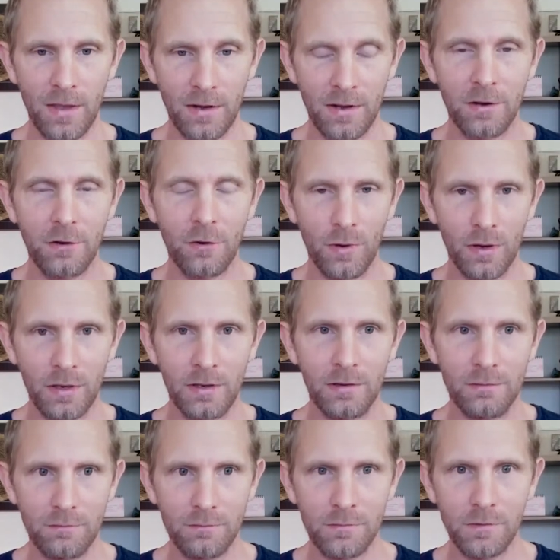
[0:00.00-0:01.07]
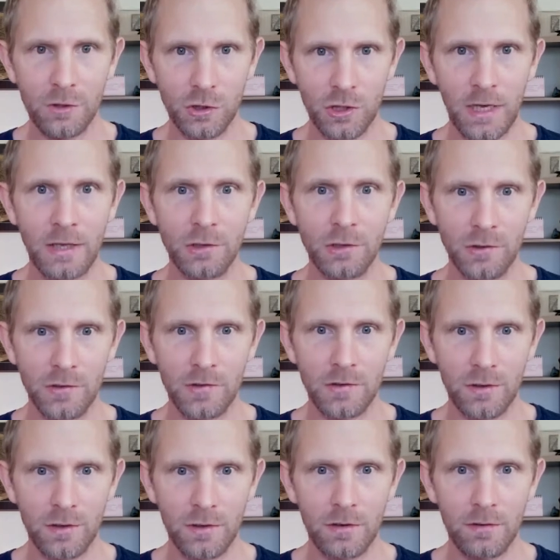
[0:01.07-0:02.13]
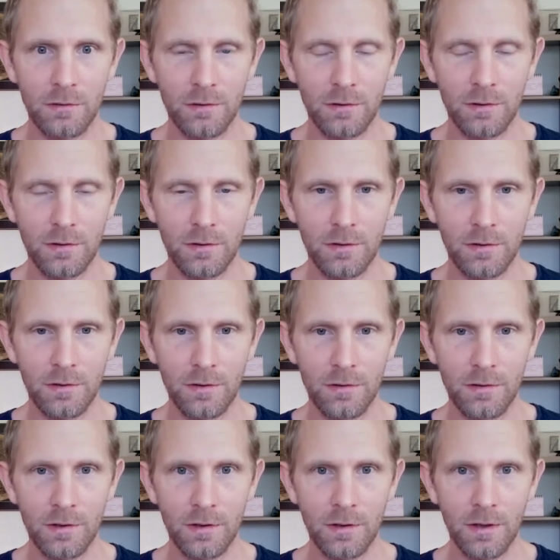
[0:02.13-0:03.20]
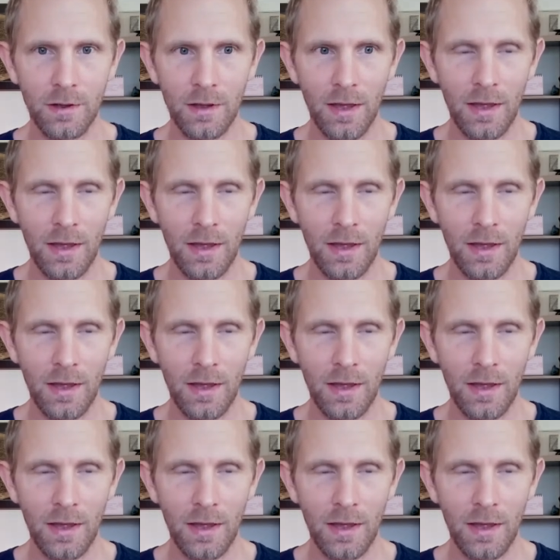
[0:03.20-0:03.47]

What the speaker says: And that already changes the thing.